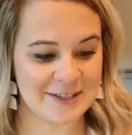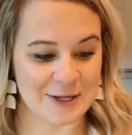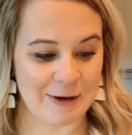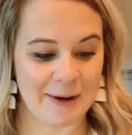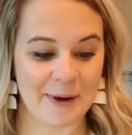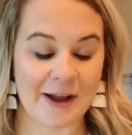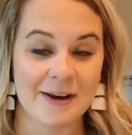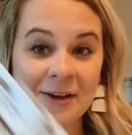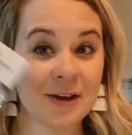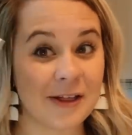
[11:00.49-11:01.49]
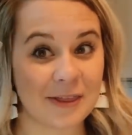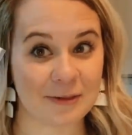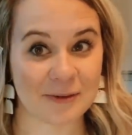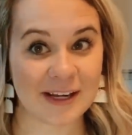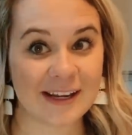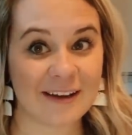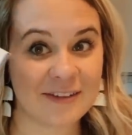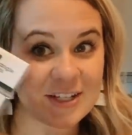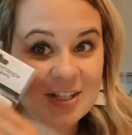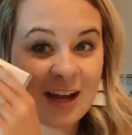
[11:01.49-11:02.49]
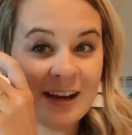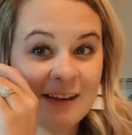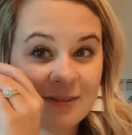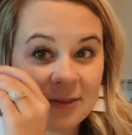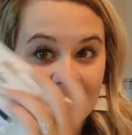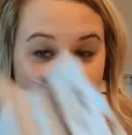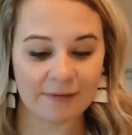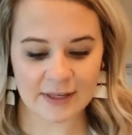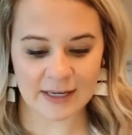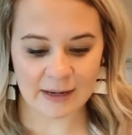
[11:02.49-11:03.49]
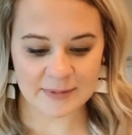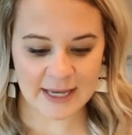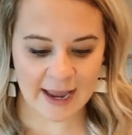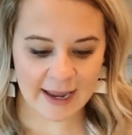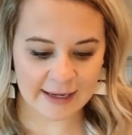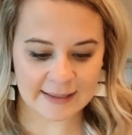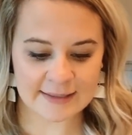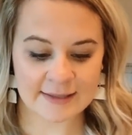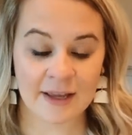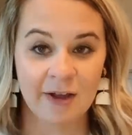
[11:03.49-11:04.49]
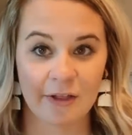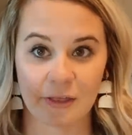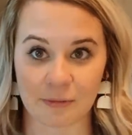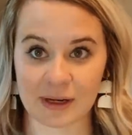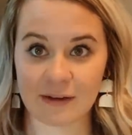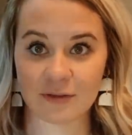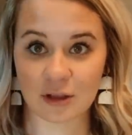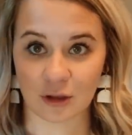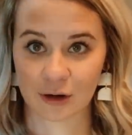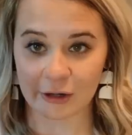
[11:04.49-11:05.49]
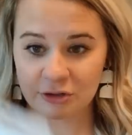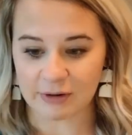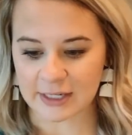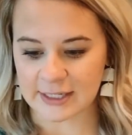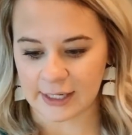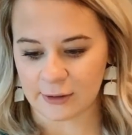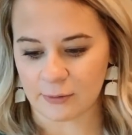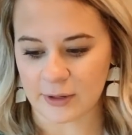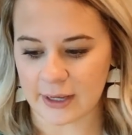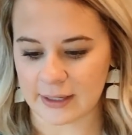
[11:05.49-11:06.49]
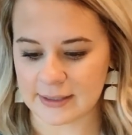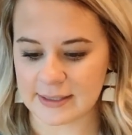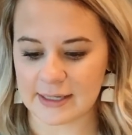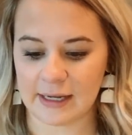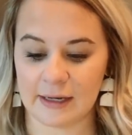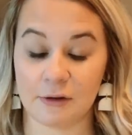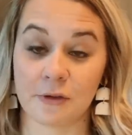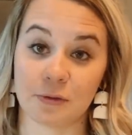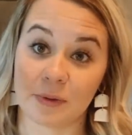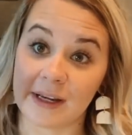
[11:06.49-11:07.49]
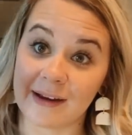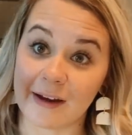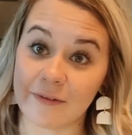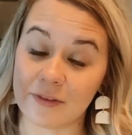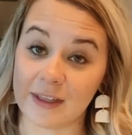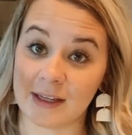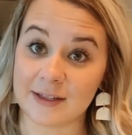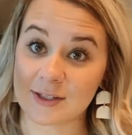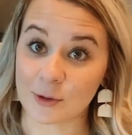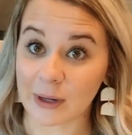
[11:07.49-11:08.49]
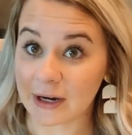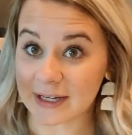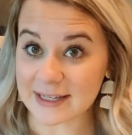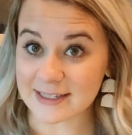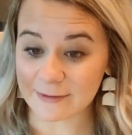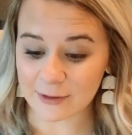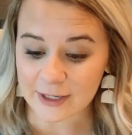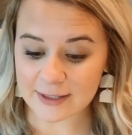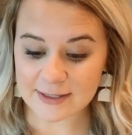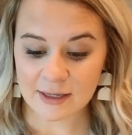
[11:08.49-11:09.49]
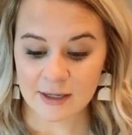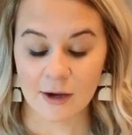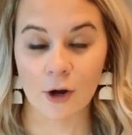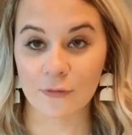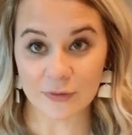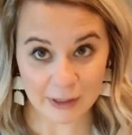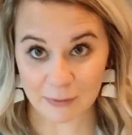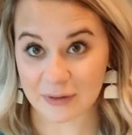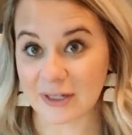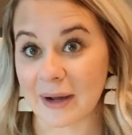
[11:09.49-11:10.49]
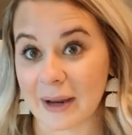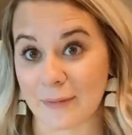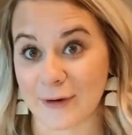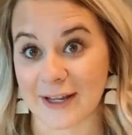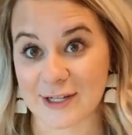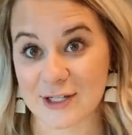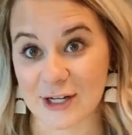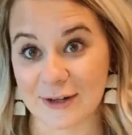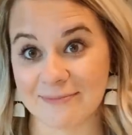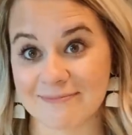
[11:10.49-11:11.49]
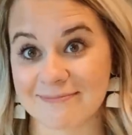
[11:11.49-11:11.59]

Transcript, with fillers: So I bought three of each kind of, three of the name tags, three of the large rectangle ones and three of the square adhesive ones. Hopefully I won't need to buy more next year.